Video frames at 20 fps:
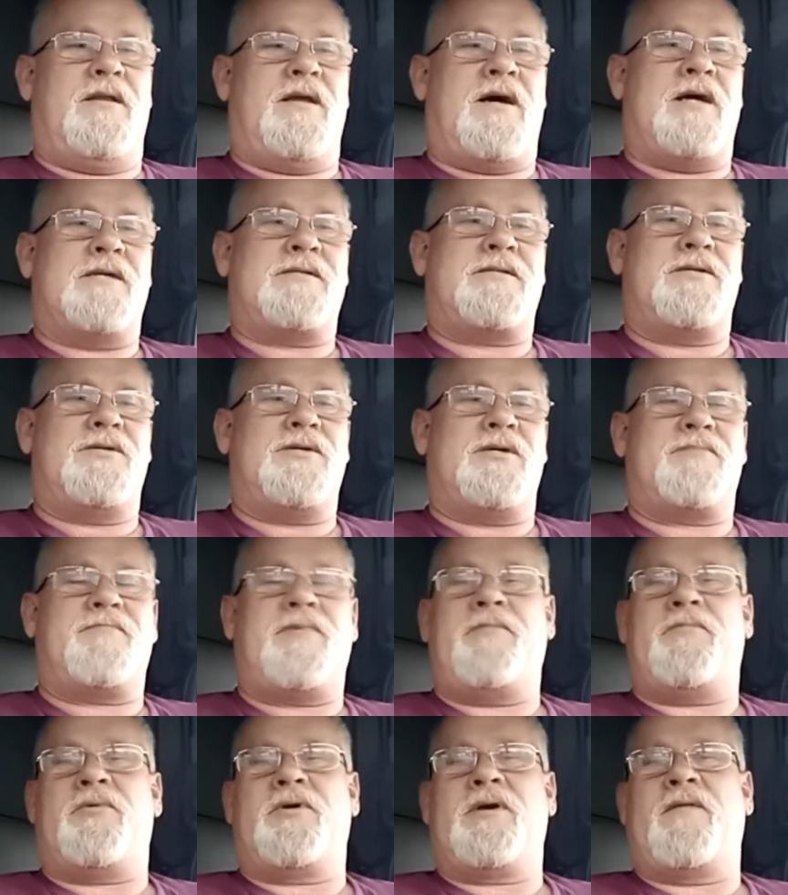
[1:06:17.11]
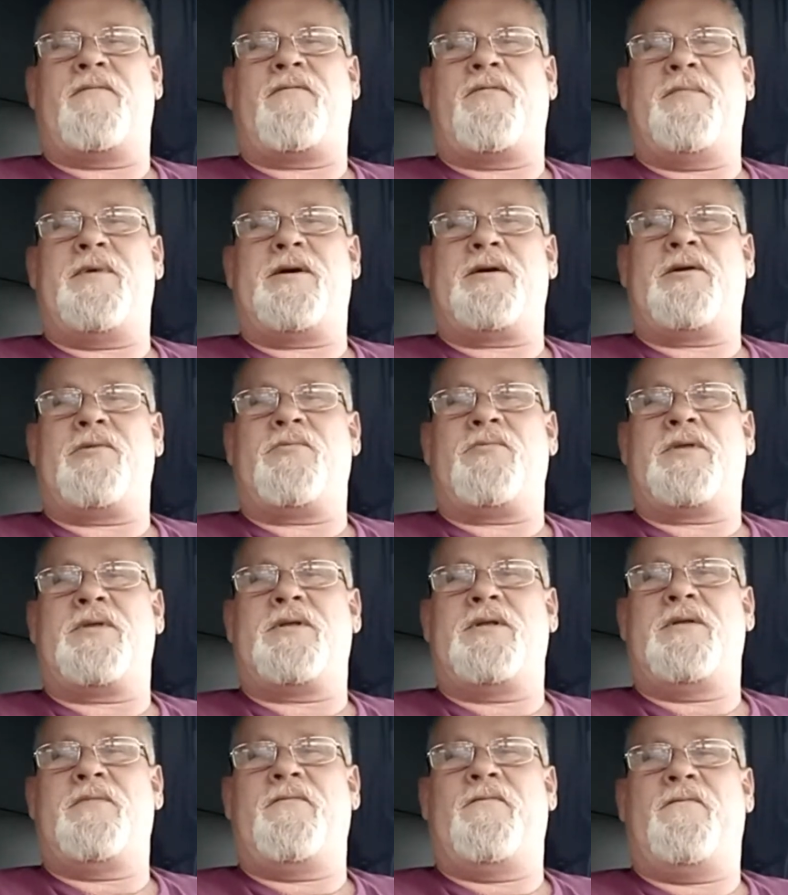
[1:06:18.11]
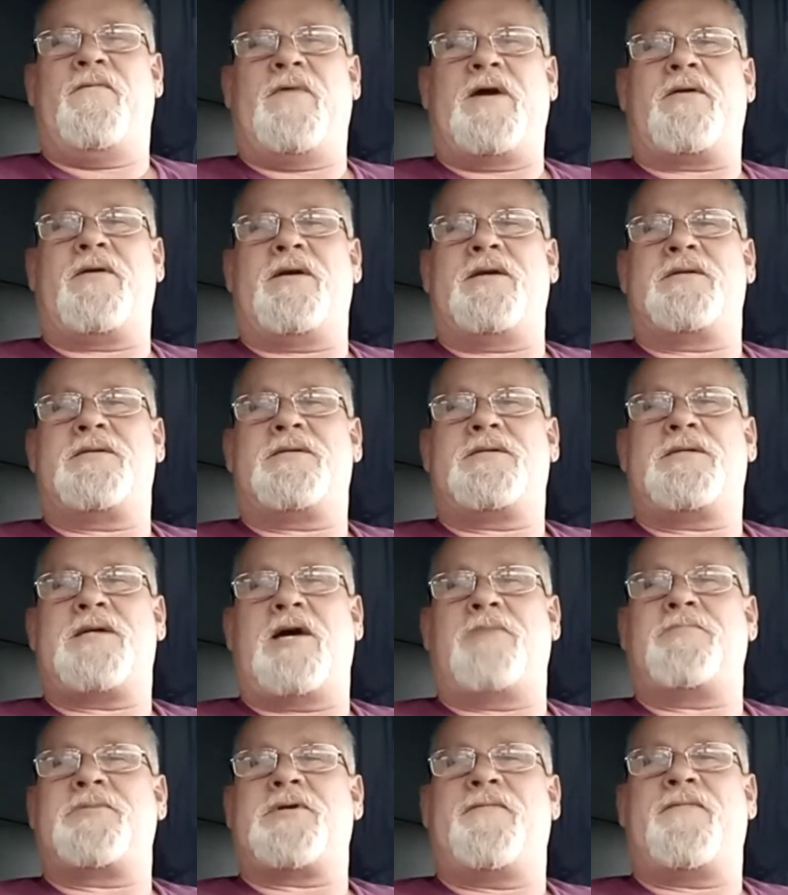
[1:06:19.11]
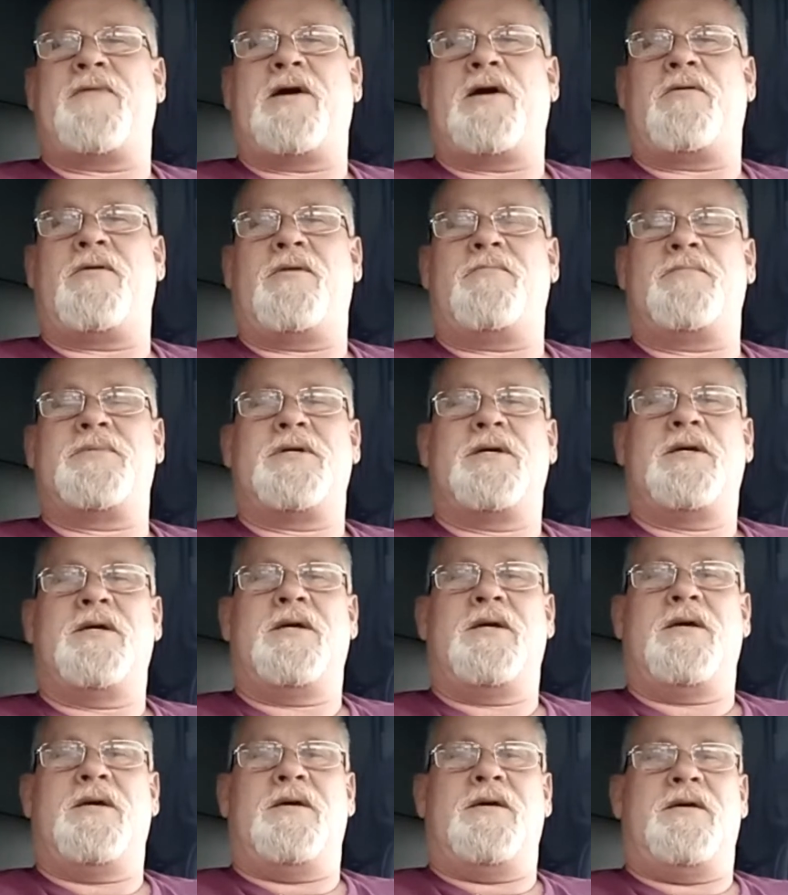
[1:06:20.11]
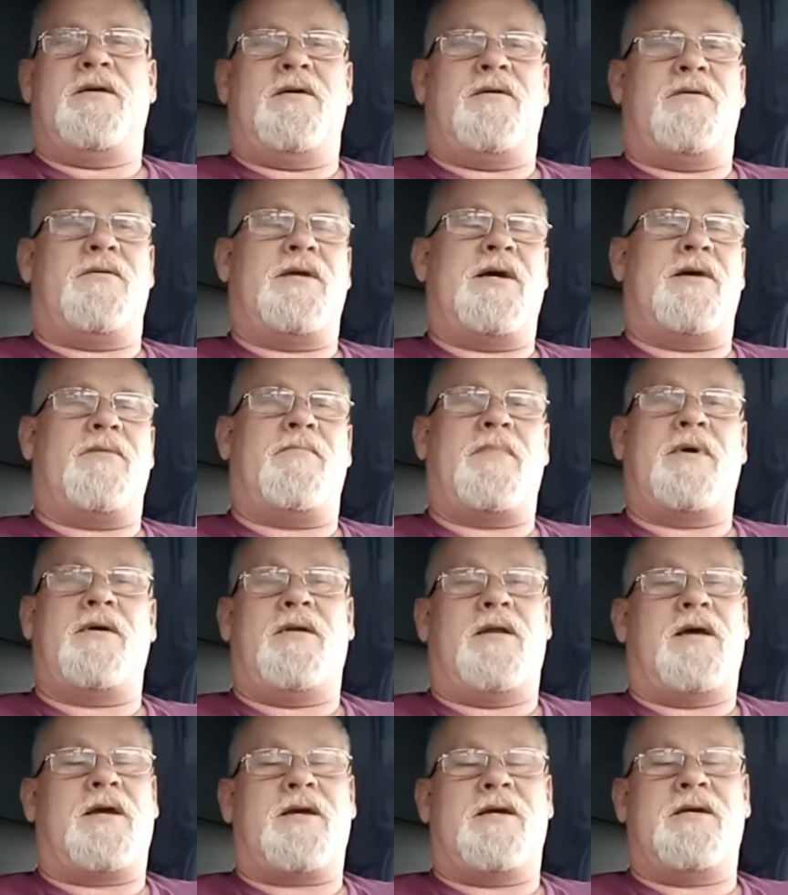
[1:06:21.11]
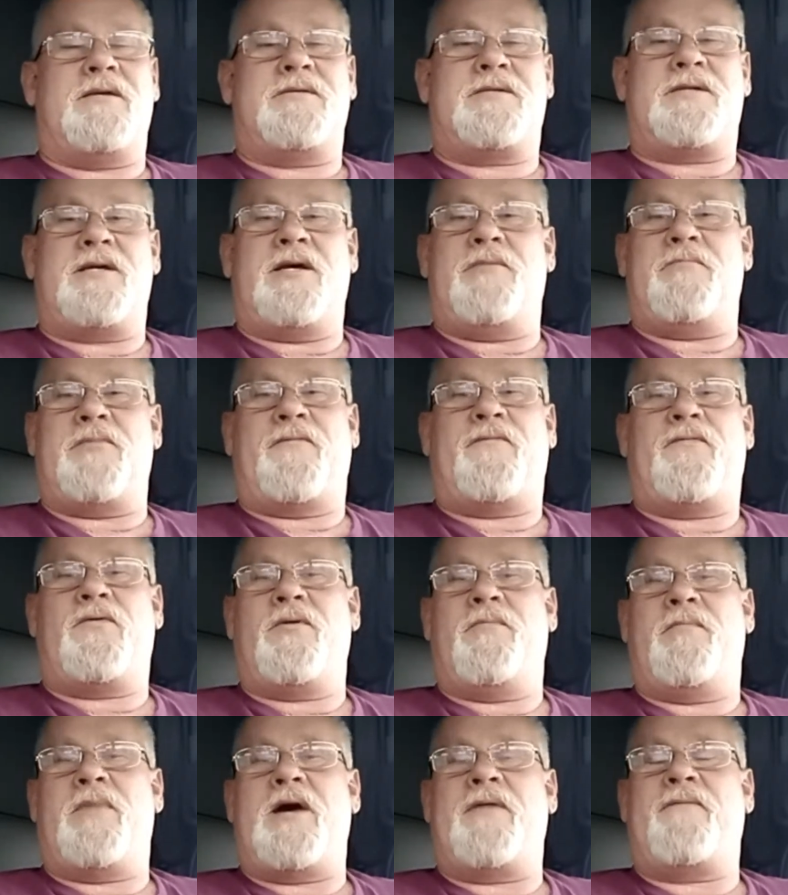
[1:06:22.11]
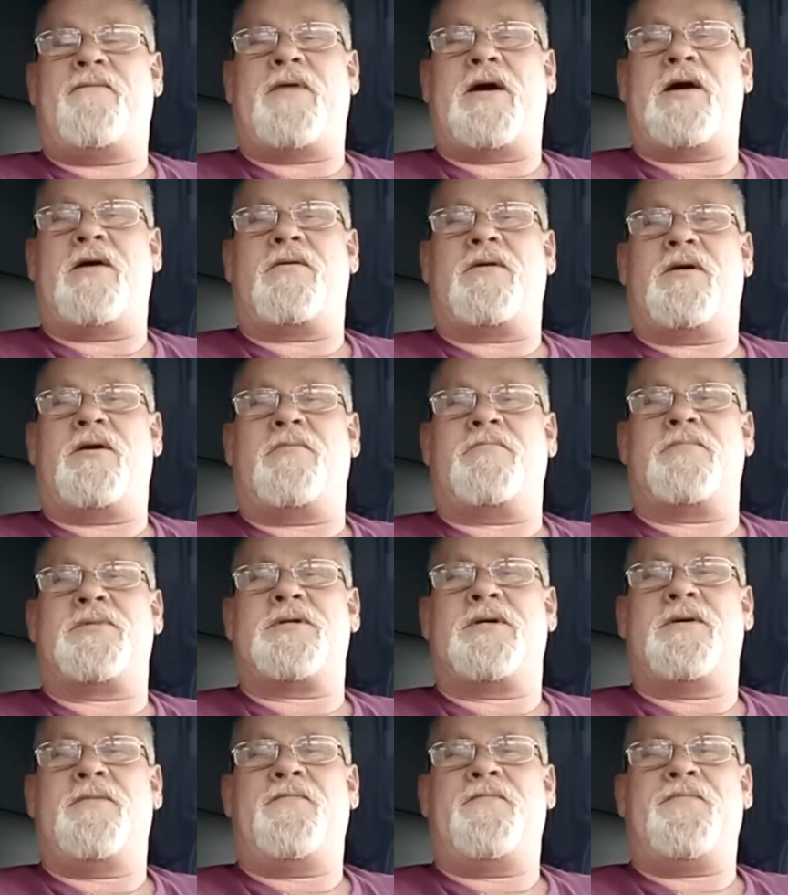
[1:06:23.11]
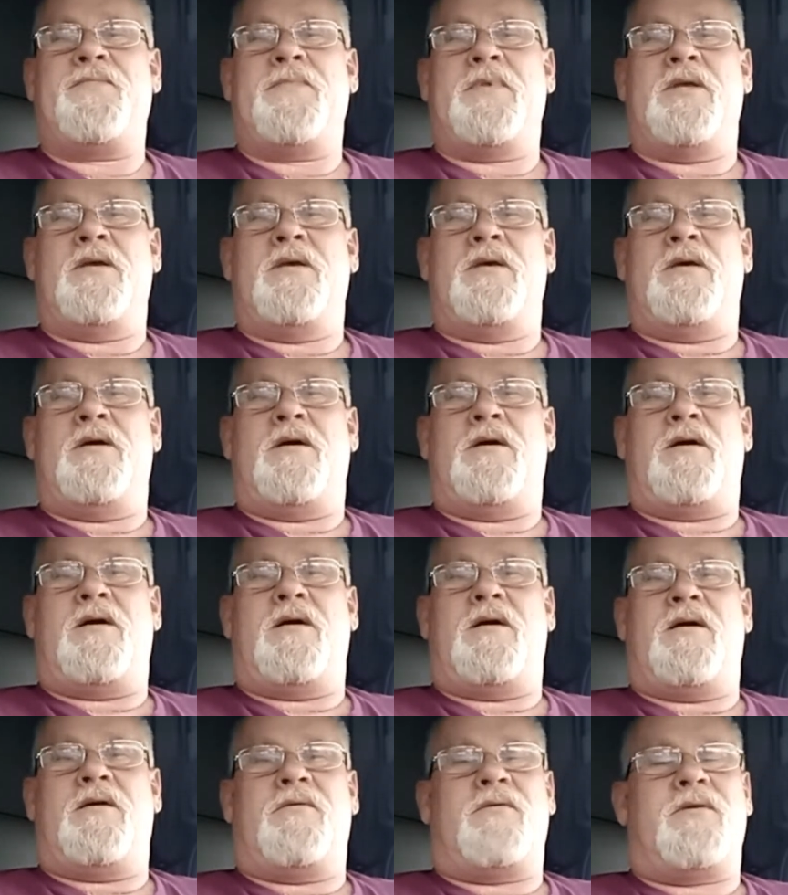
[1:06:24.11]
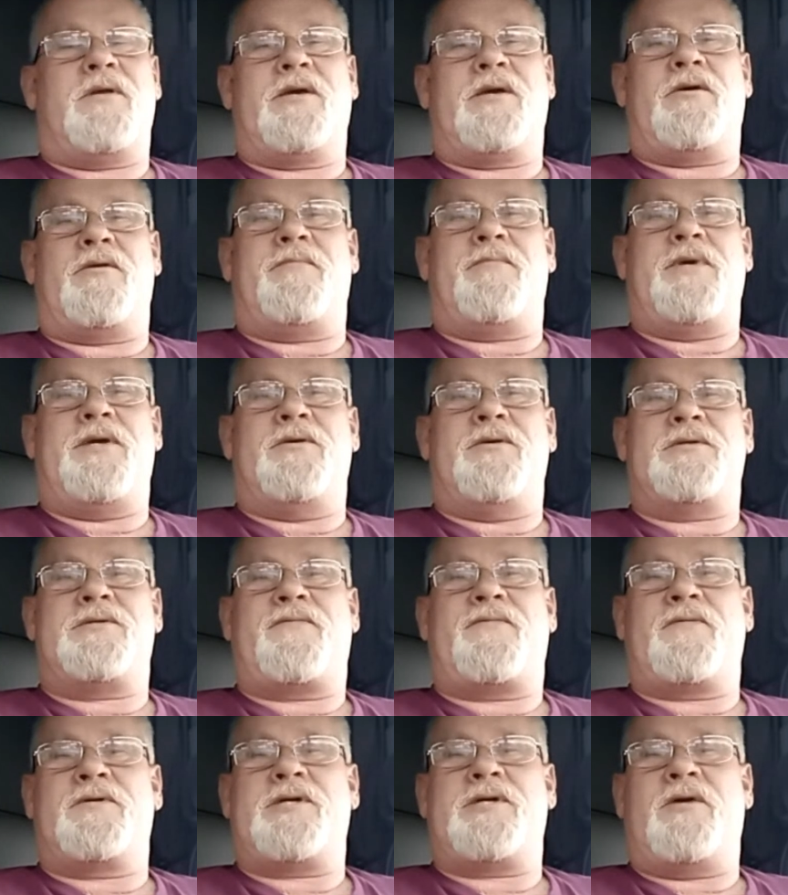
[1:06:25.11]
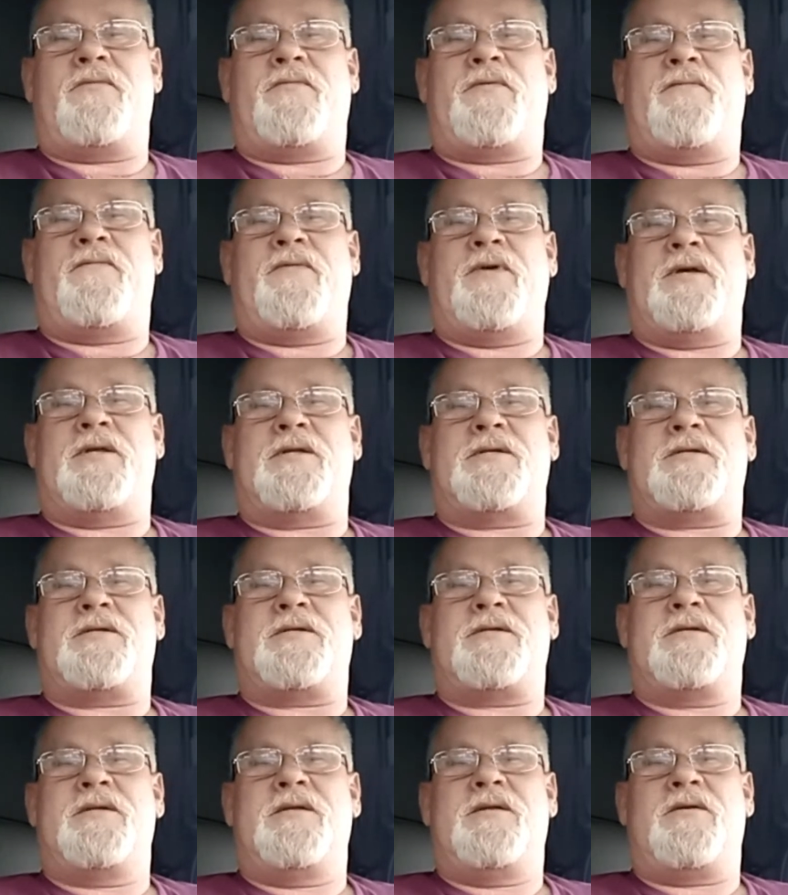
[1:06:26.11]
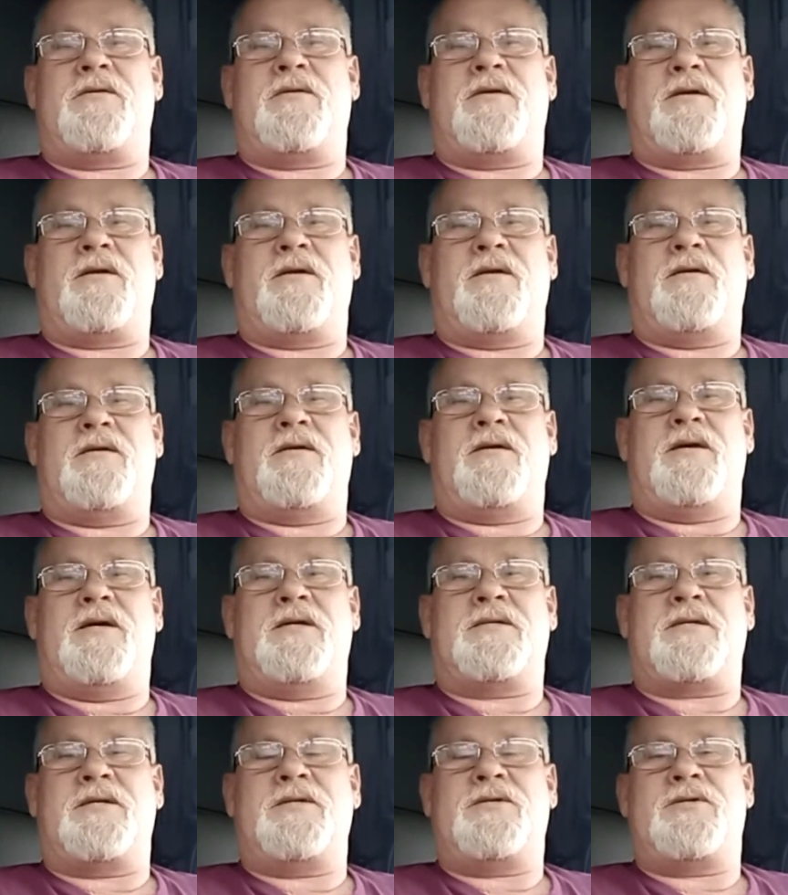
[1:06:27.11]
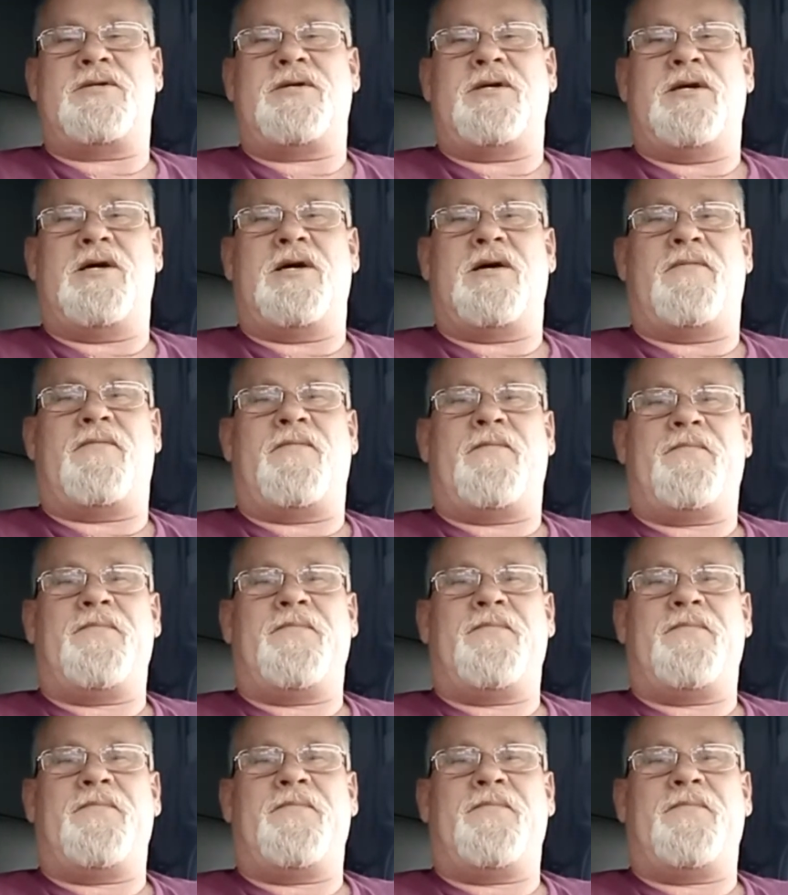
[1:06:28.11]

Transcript: I suggest people get familiar with various types of firearms. Like I was saying before, my firearms are only going to be used for self-defense during a SHTF.